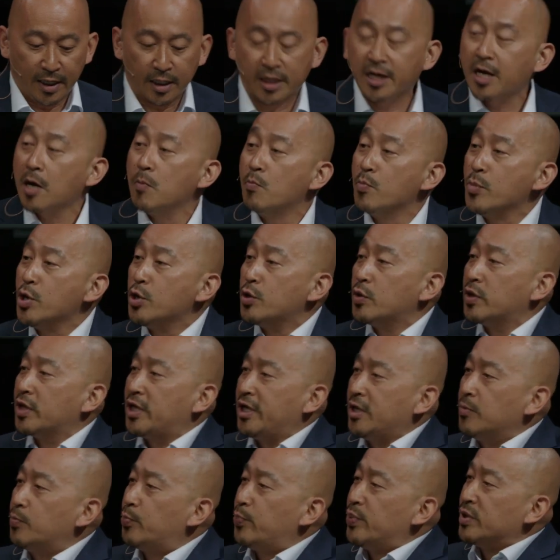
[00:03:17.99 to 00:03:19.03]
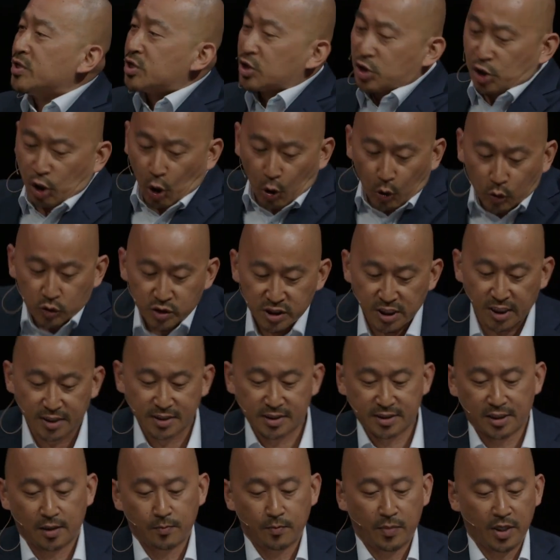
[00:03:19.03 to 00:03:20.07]
a community bestows
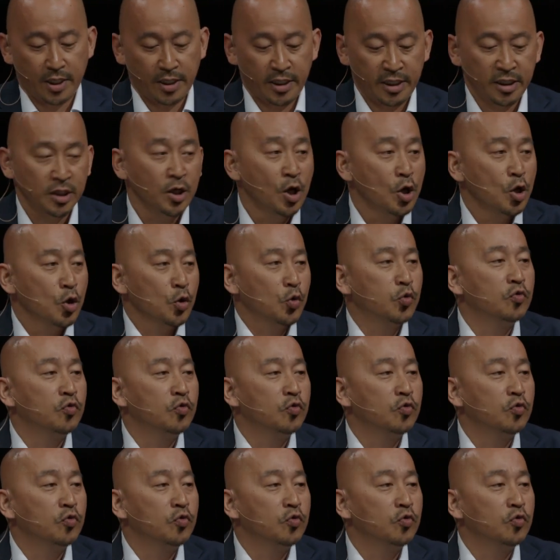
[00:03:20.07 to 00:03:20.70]
on somebody